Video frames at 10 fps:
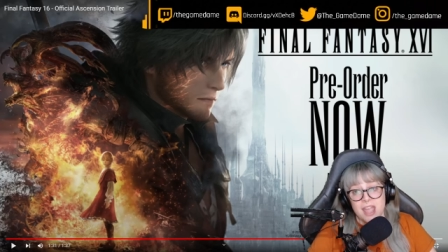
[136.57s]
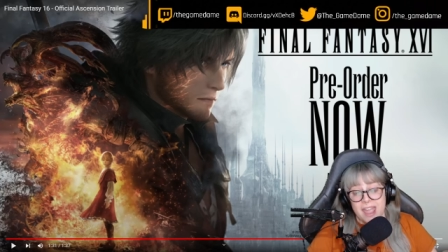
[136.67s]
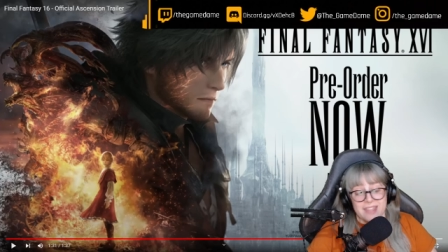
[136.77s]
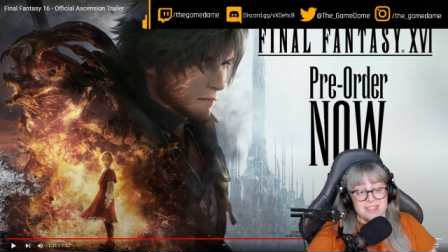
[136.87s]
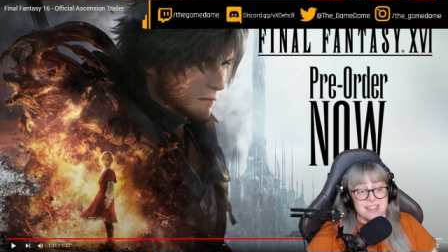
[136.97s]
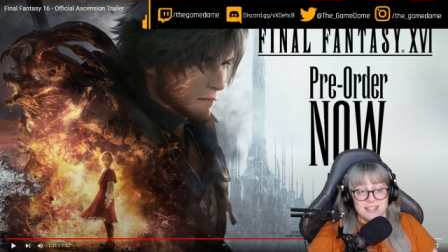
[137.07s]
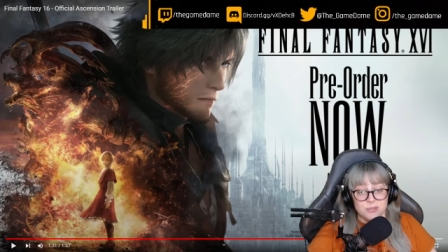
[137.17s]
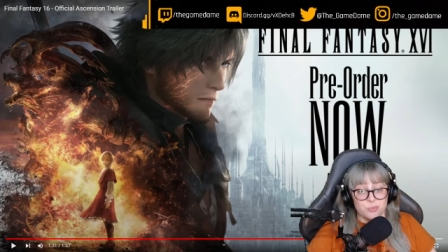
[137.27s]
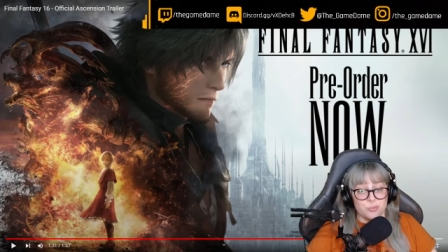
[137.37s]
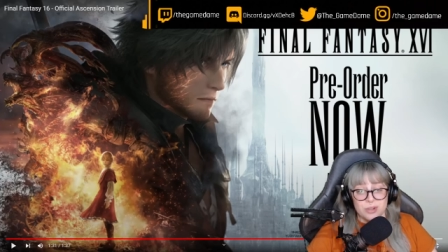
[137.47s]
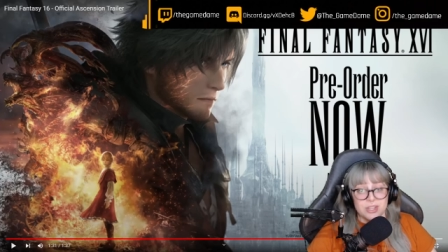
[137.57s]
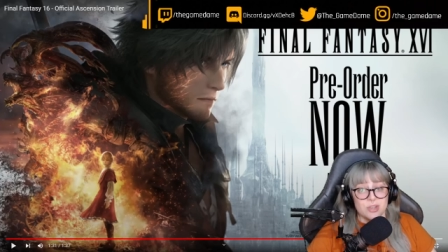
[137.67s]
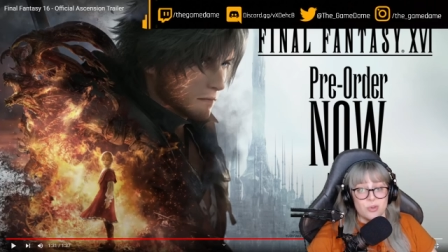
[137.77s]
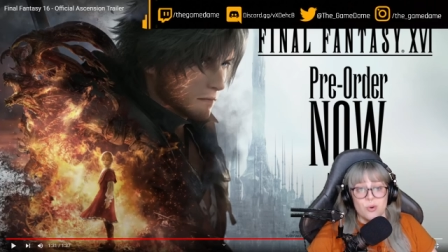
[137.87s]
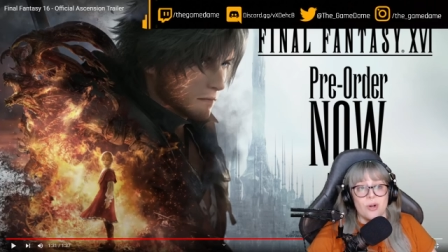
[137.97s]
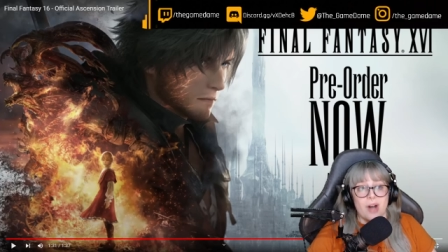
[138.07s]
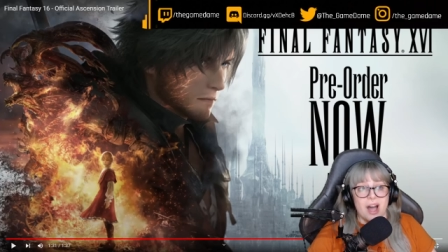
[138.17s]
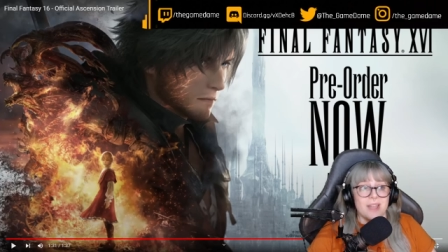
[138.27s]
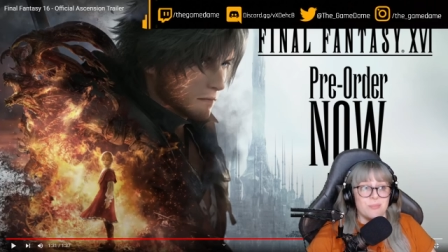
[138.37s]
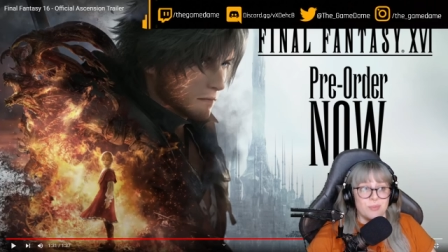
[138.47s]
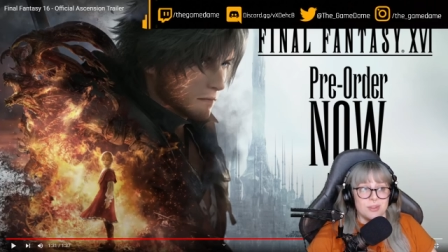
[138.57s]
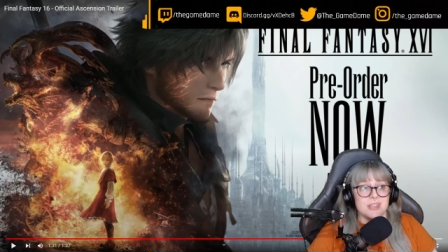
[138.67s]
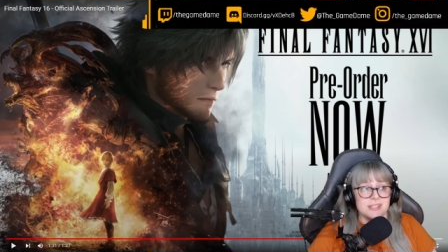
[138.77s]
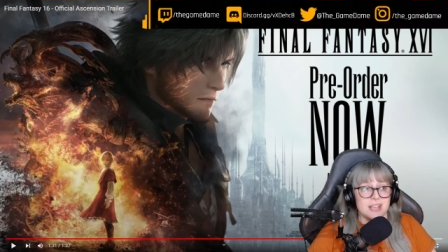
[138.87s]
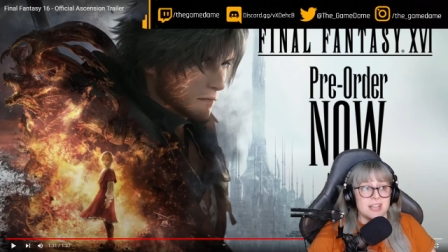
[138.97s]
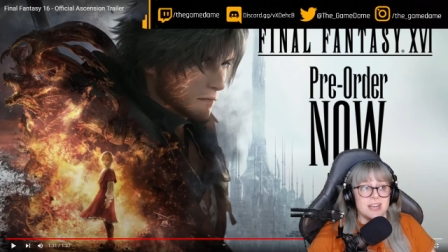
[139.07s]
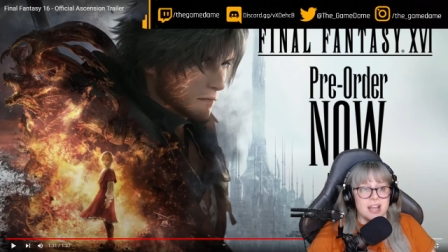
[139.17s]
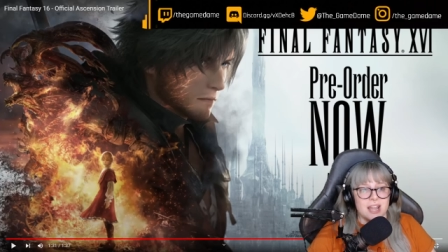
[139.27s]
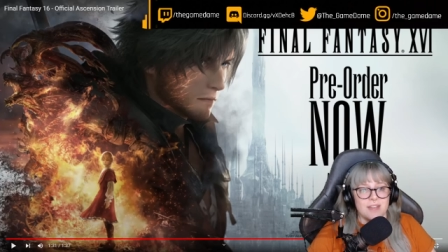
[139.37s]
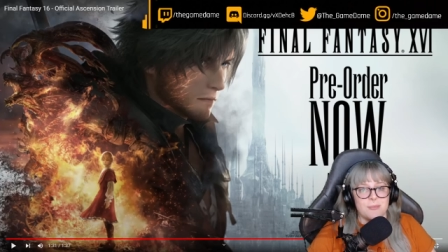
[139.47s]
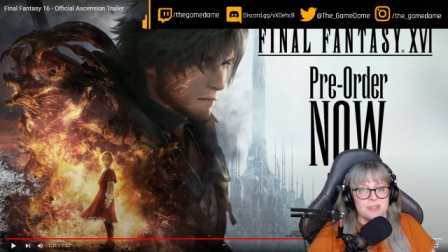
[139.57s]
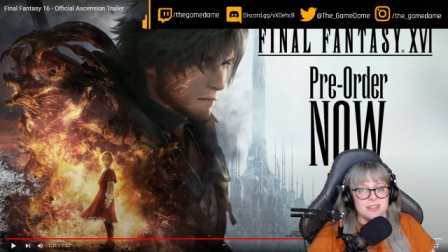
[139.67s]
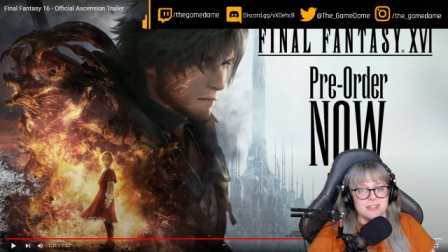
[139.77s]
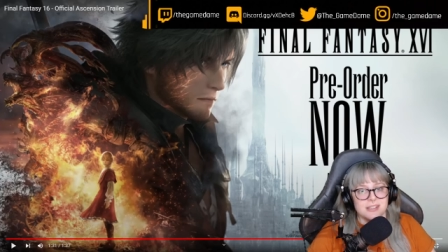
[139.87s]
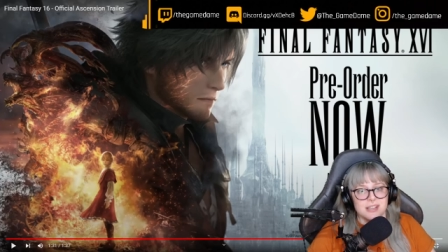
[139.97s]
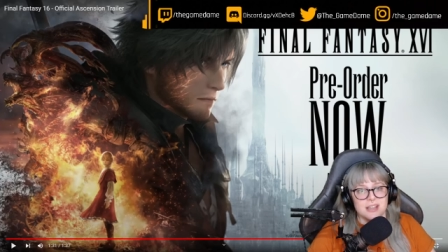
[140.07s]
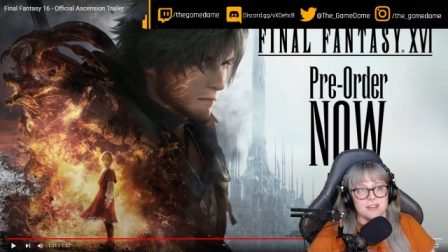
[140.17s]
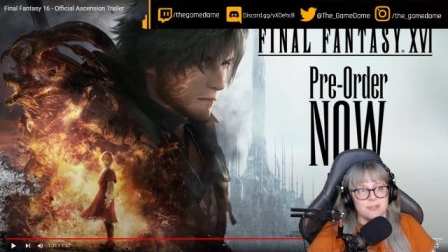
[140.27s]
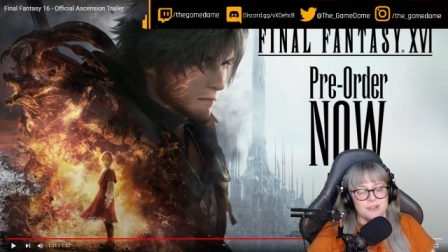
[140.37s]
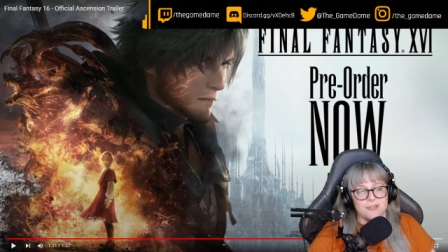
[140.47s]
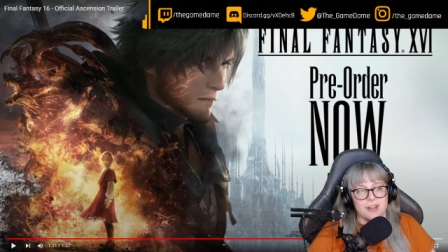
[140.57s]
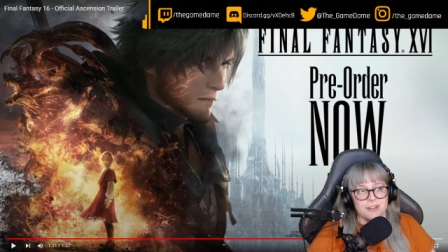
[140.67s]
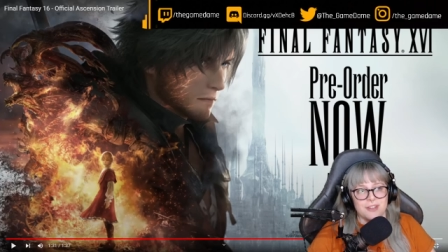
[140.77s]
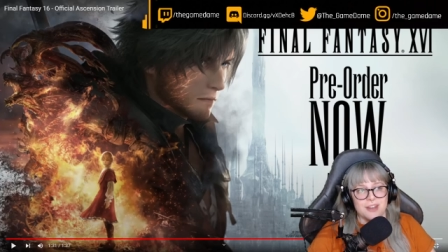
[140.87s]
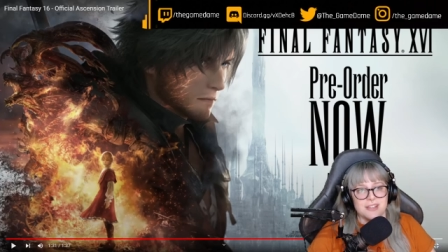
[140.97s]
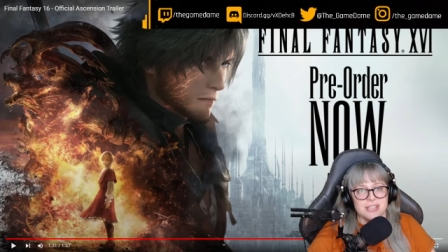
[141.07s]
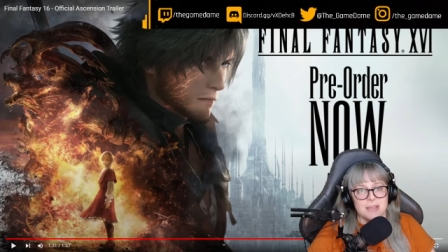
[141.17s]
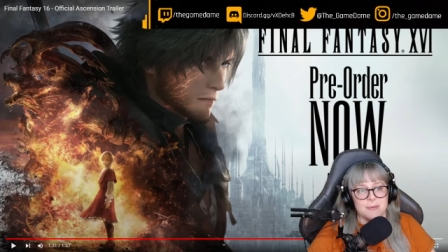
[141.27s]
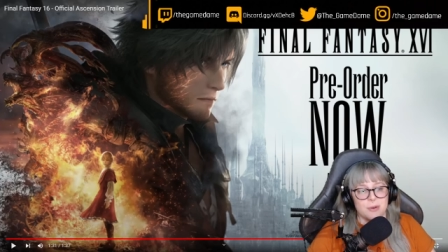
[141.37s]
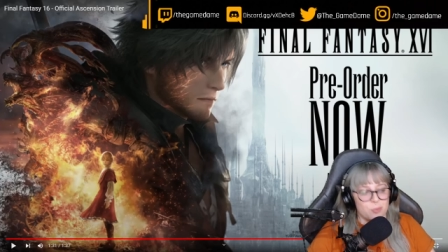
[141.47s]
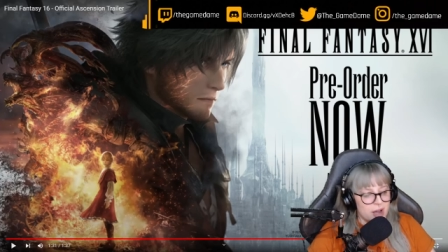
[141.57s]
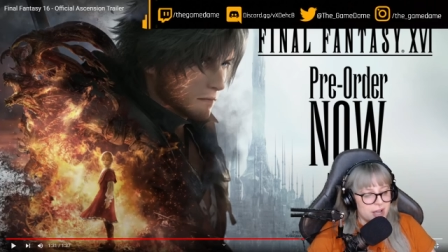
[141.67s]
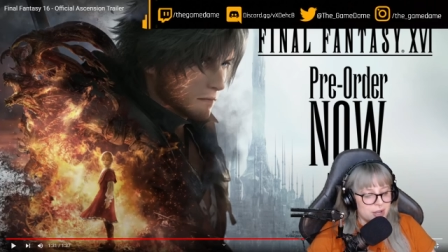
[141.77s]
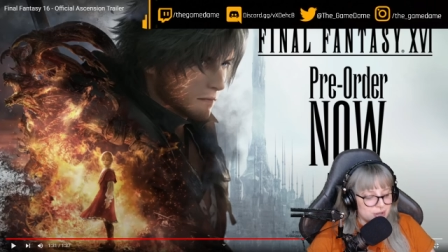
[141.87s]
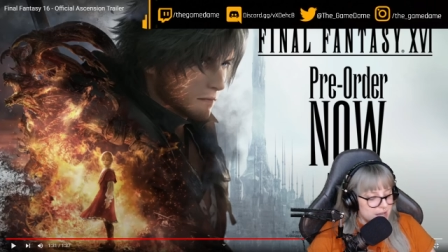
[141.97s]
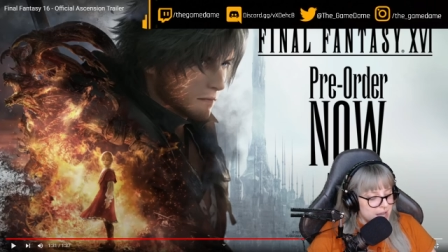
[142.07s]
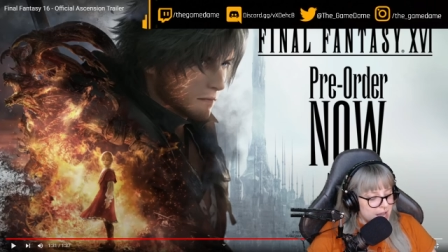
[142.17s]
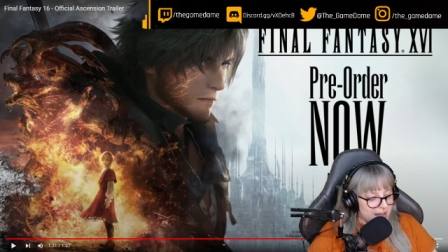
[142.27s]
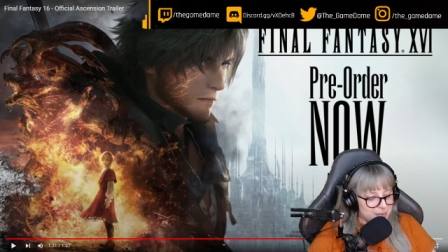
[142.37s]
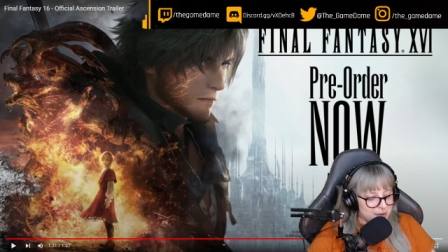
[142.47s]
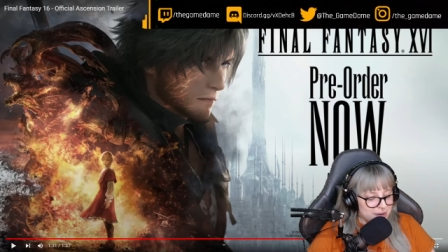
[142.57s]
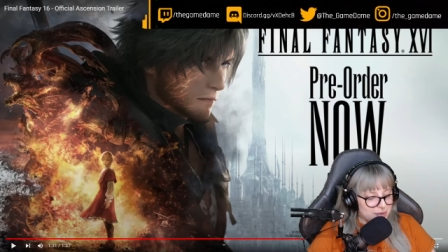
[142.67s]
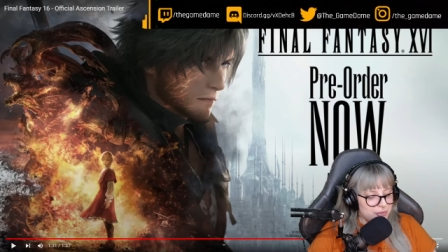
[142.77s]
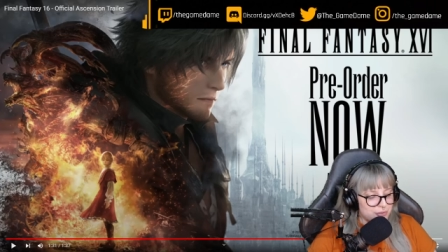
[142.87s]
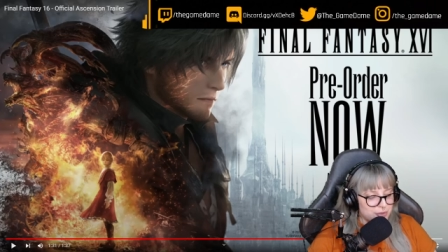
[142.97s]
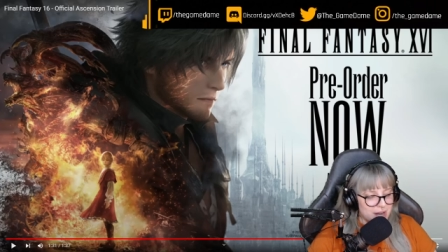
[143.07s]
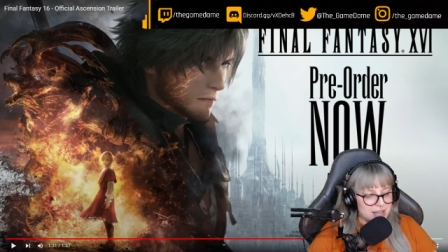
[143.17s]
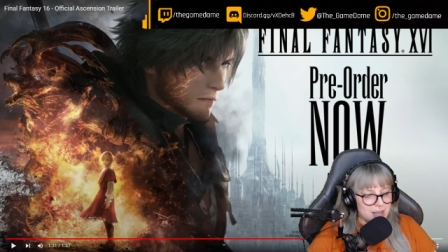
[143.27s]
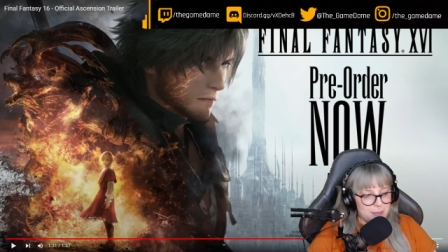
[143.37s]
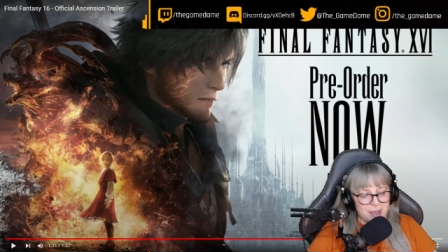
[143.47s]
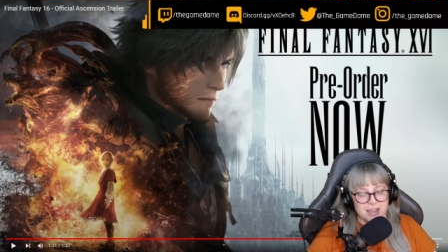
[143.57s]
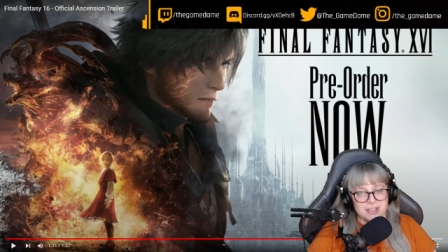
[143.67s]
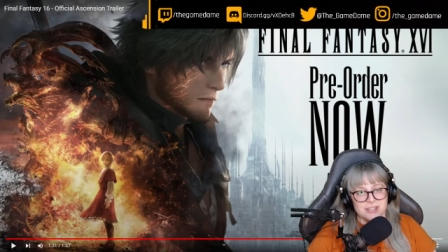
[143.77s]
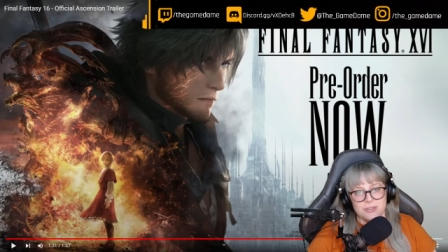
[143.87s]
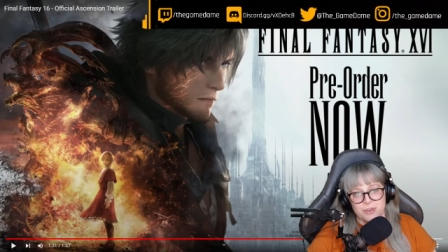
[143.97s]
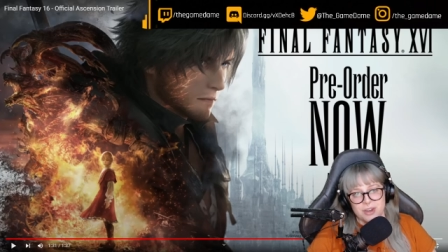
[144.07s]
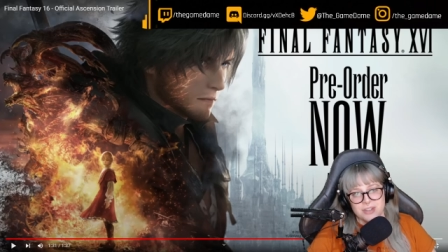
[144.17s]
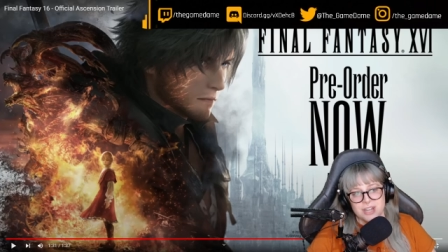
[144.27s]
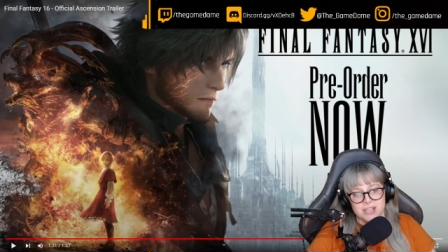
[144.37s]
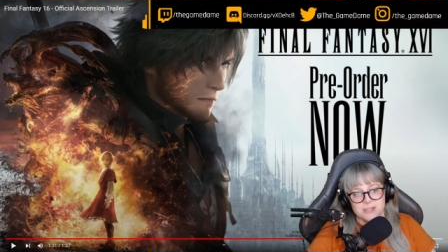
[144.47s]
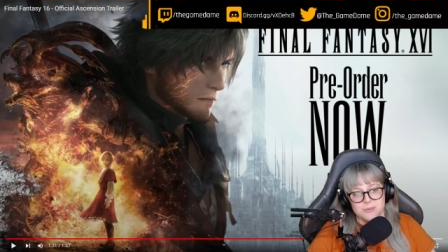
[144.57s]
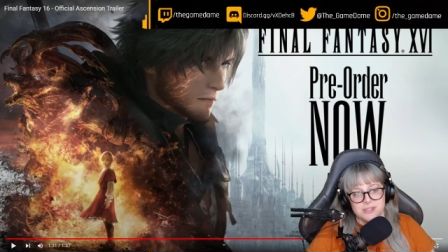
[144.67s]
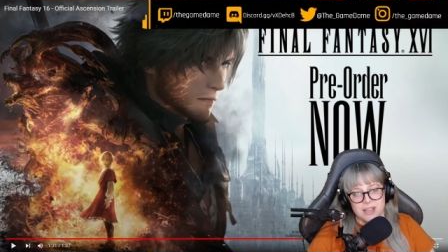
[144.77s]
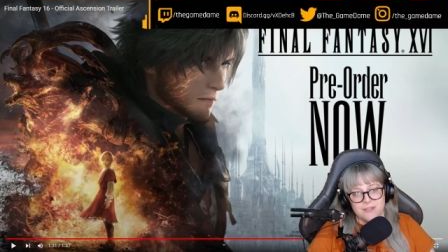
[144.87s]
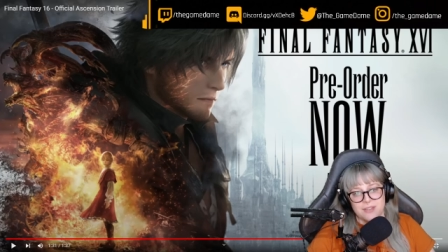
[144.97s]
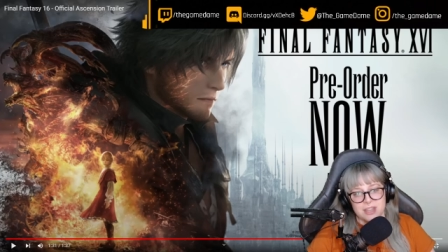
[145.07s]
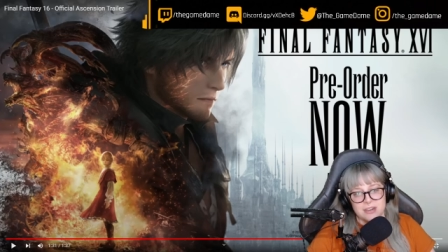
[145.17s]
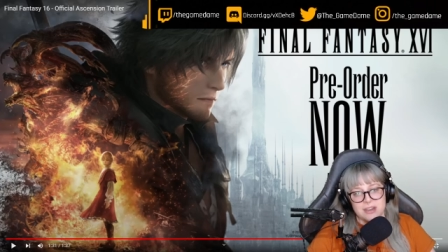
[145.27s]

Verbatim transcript: This is really cool. I'm really excited. I haven't been this excited for a Final Fantasy game in a while. I've been trying to get back into the franchise with seven.